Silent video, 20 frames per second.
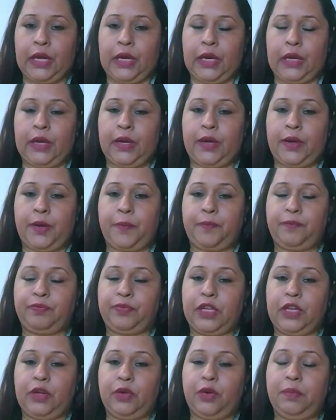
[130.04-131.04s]

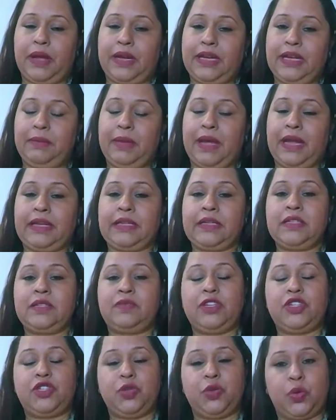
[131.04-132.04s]
money matters,
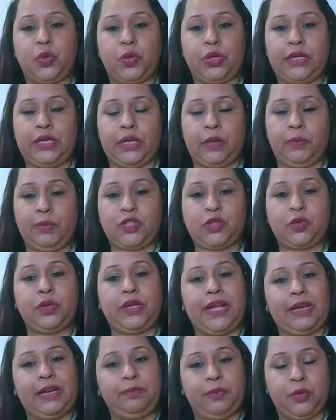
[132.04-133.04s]
which could
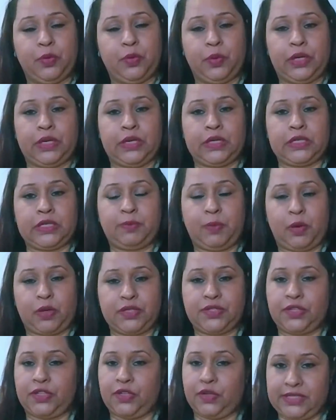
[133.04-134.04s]
help you
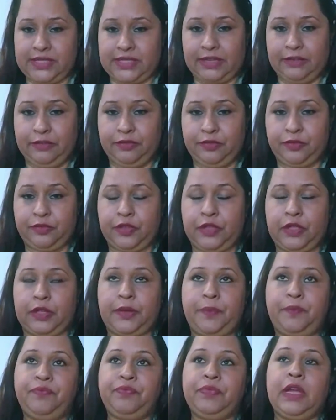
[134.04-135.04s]
sponsor yourself
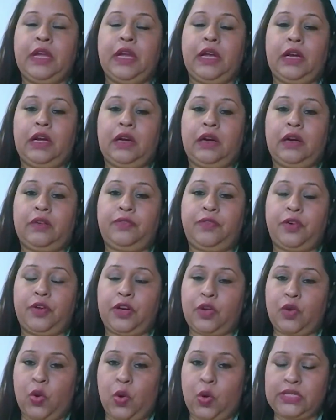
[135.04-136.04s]
for
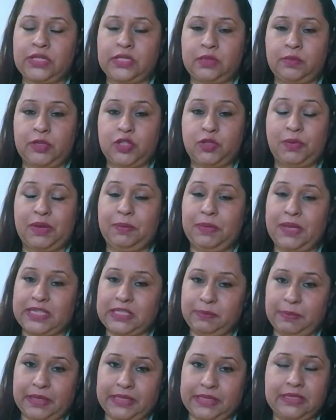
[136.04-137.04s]
a course which may be
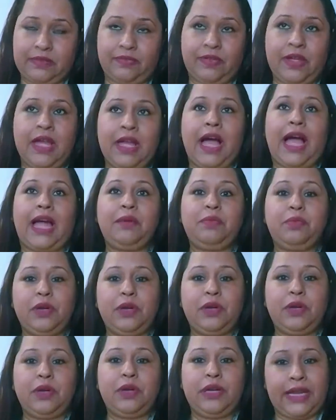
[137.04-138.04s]
expensive. I
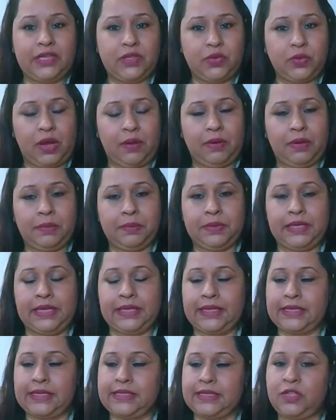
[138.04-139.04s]
would like to, however,
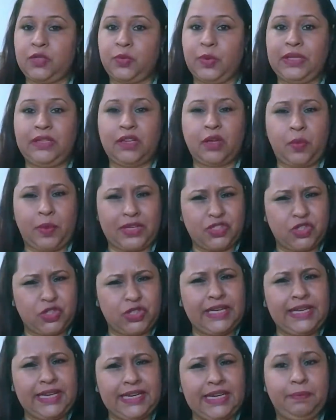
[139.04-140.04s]
like I said, tweak the
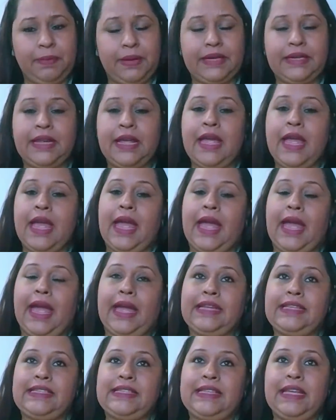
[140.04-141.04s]
question a little bit
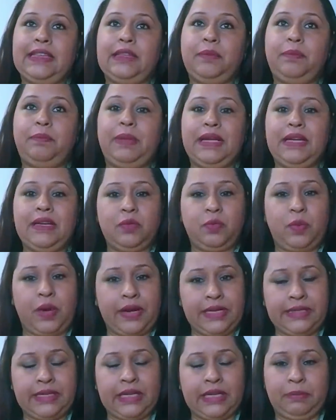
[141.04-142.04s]
and say the bigger
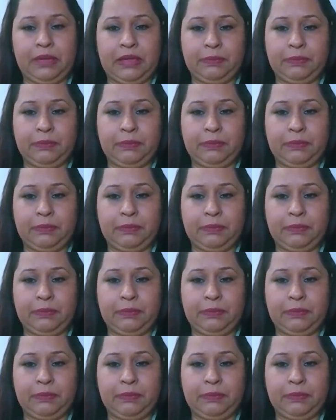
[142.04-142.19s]
worry that